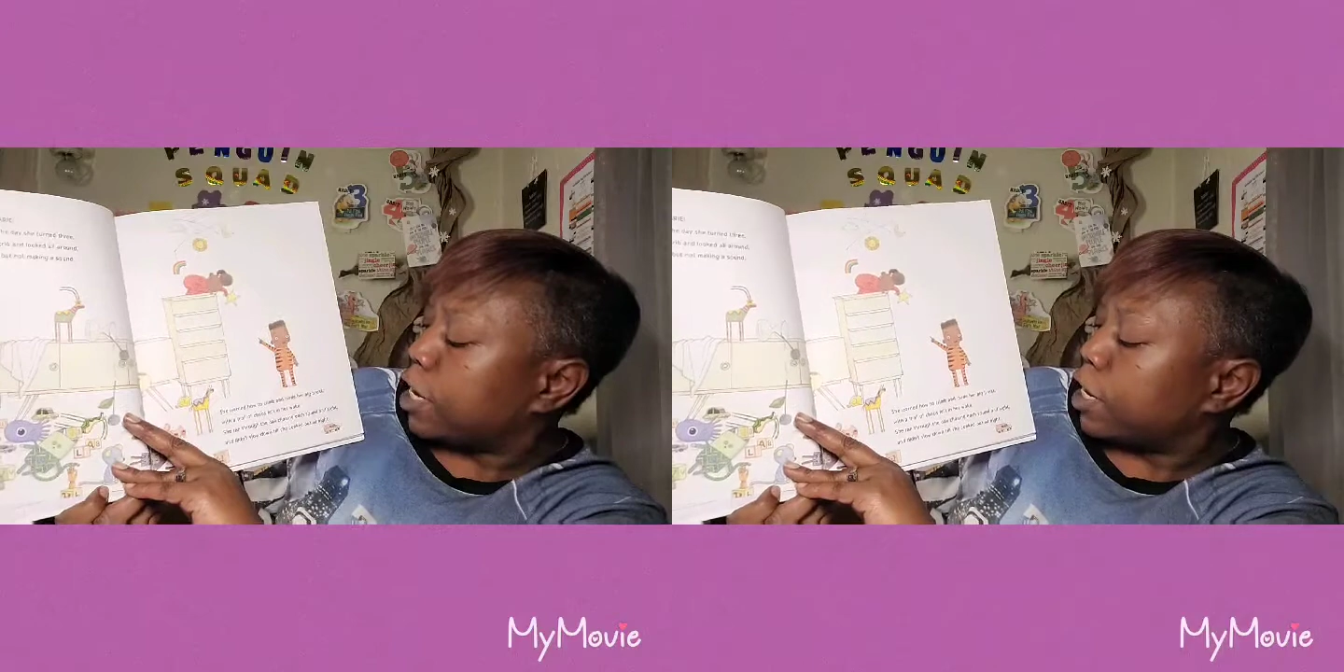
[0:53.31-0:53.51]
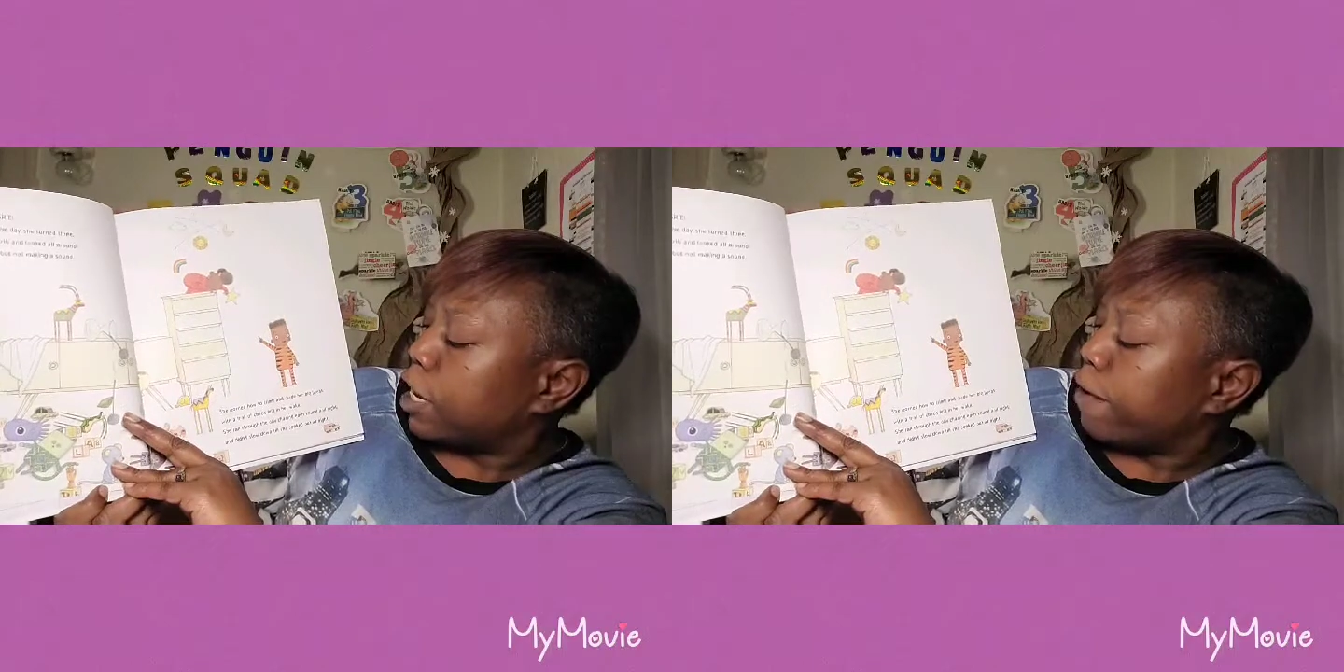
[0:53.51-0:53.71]

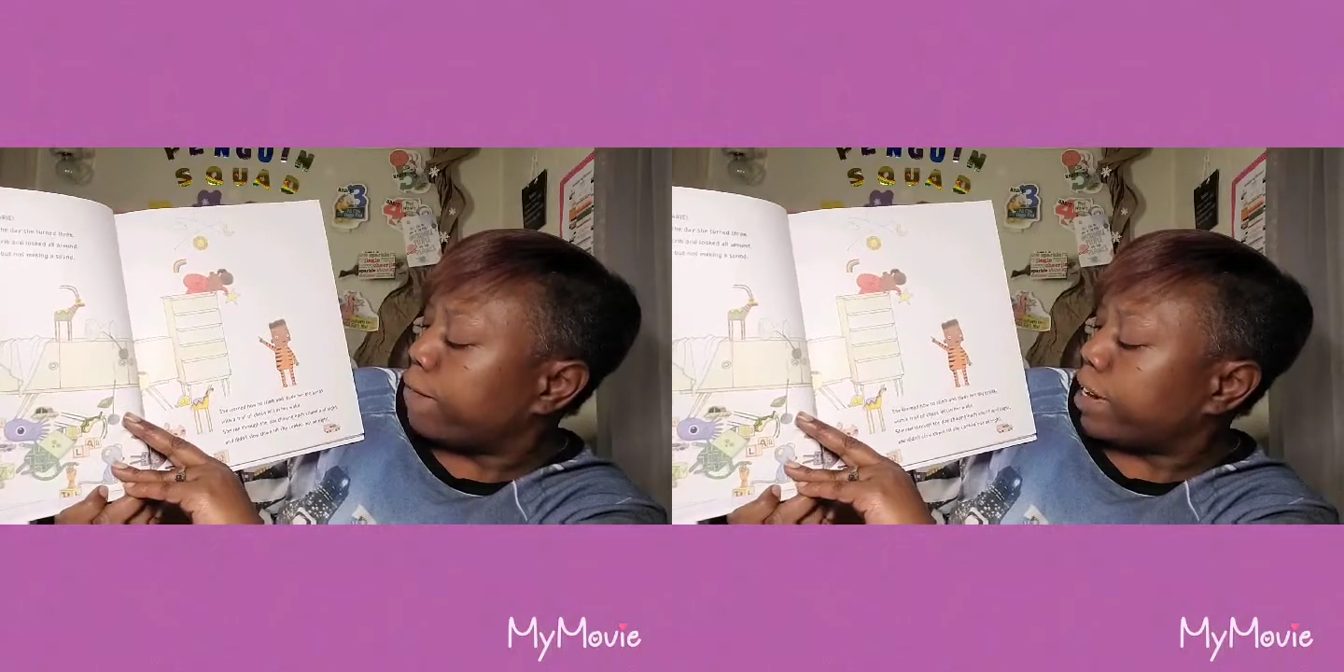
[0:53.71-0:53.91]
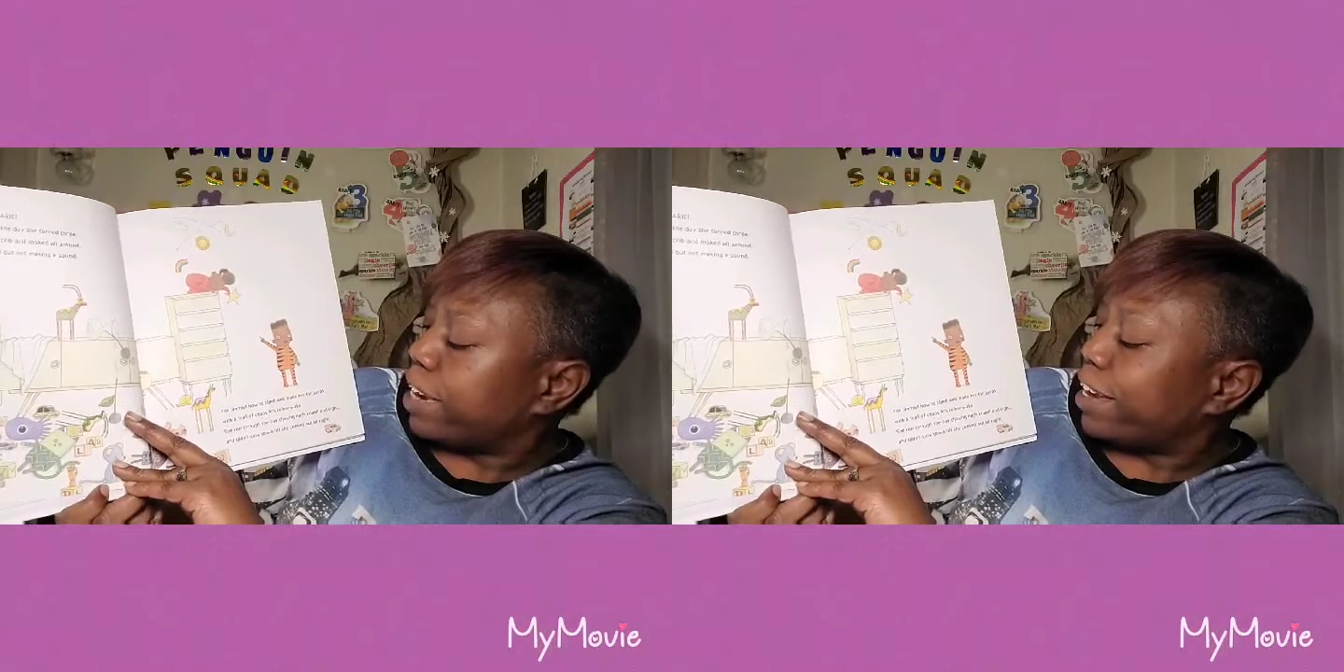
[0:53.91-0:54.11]
left
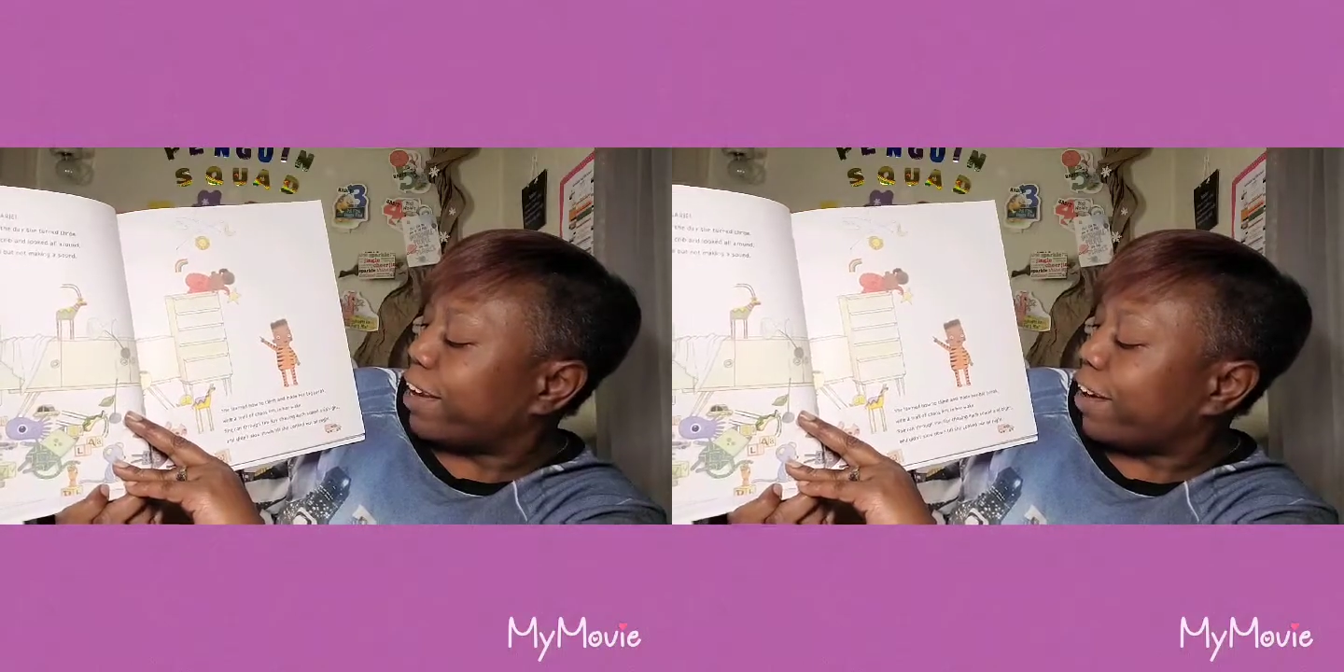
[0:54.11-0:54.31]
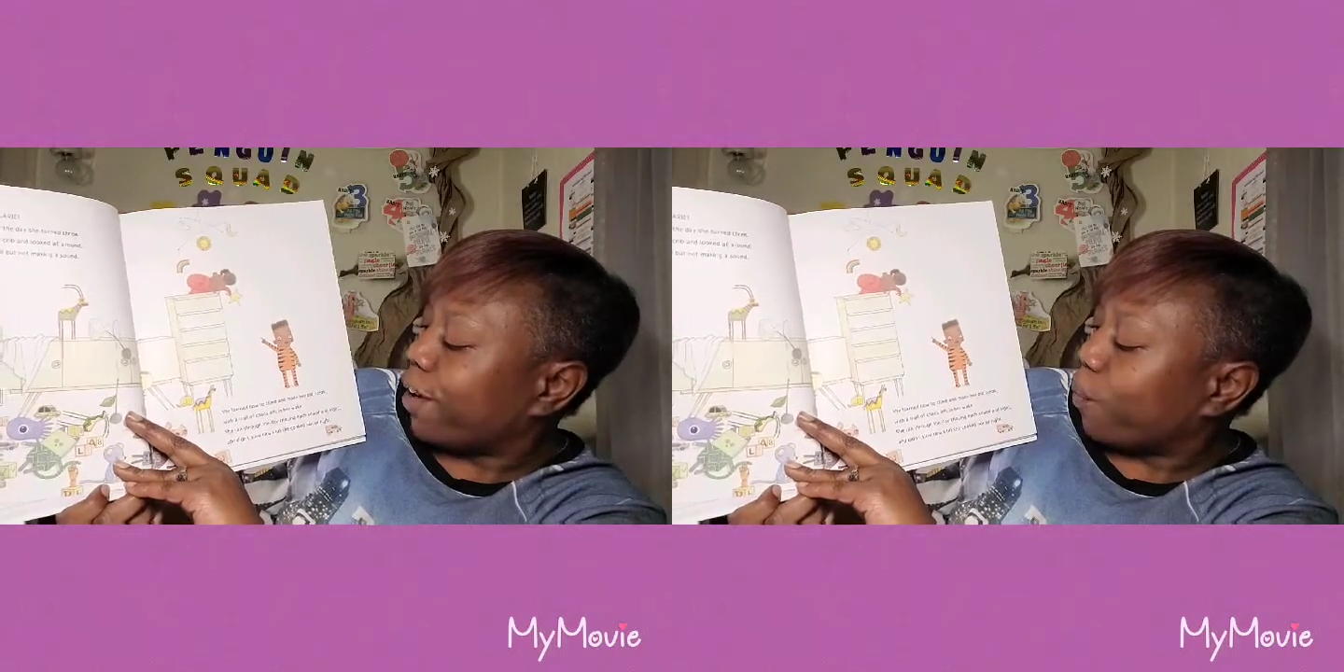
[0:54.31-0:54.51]
in
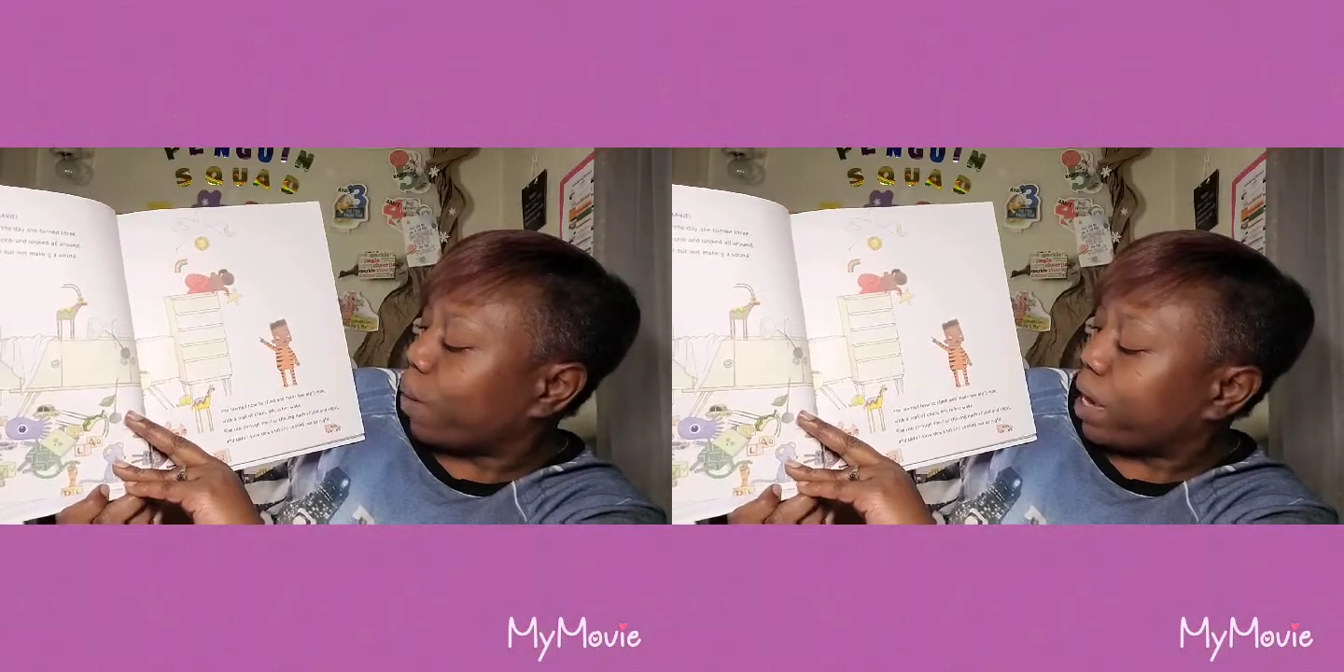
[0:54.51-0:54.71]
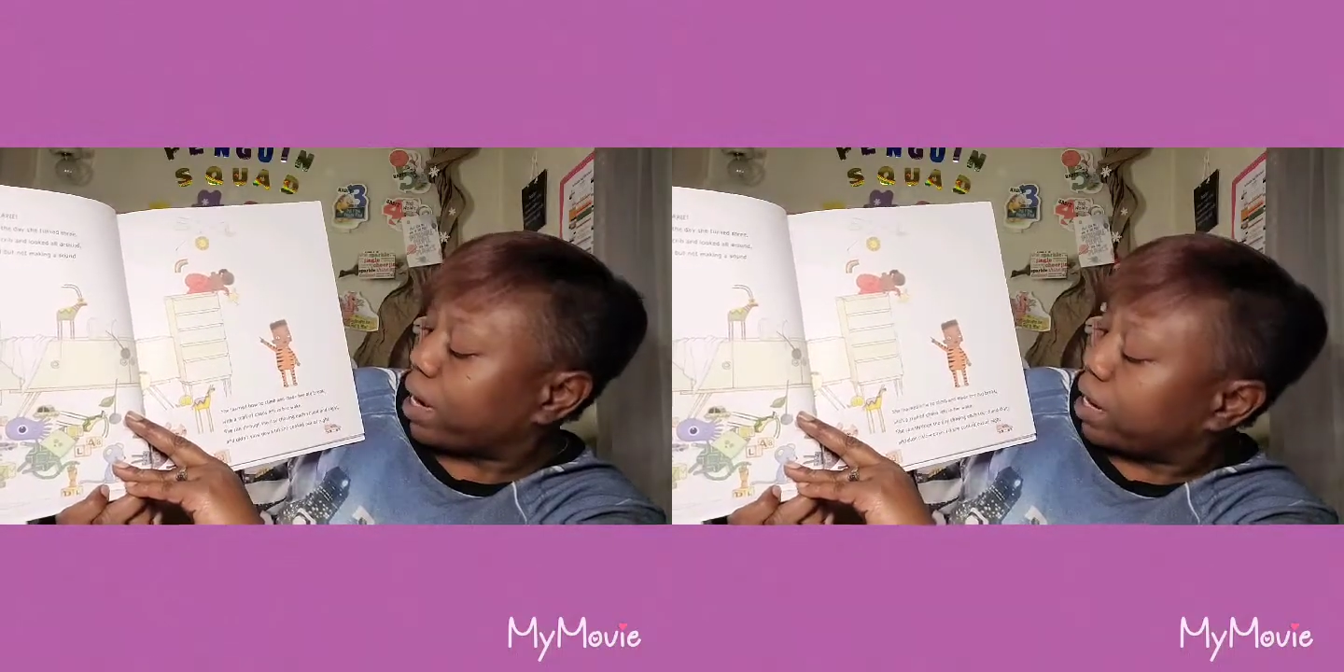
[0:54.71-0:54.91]
her
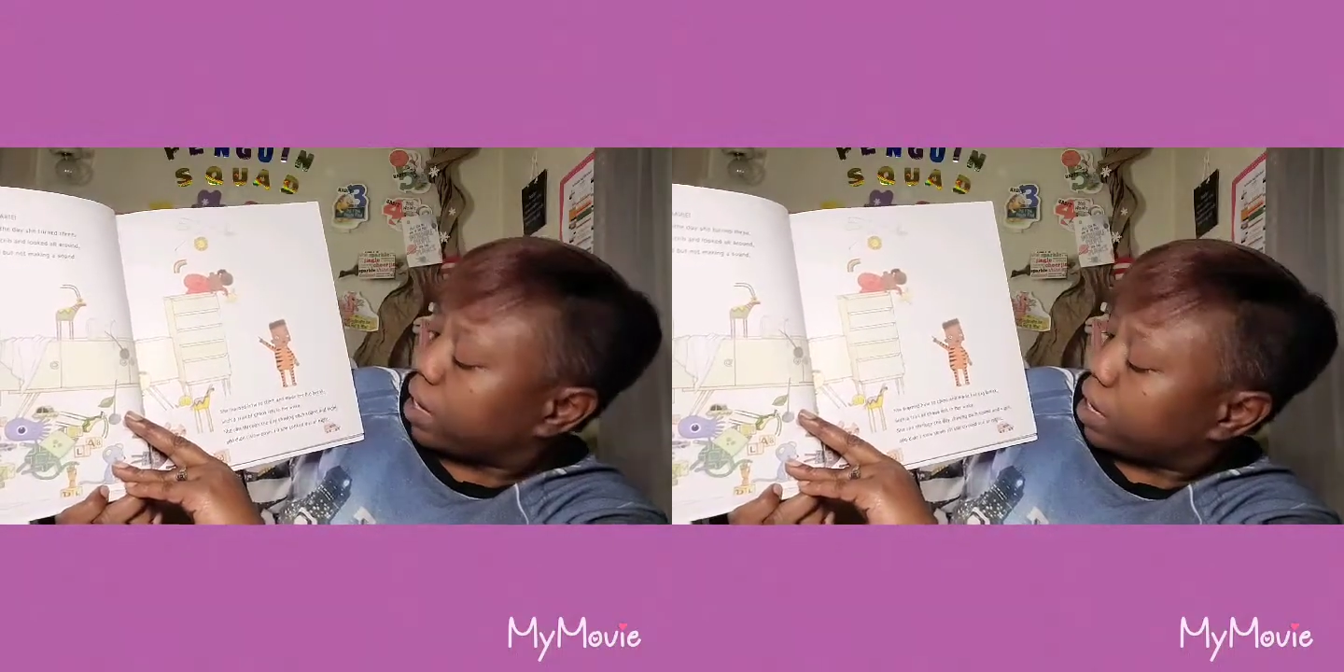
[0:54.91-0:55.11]
wake.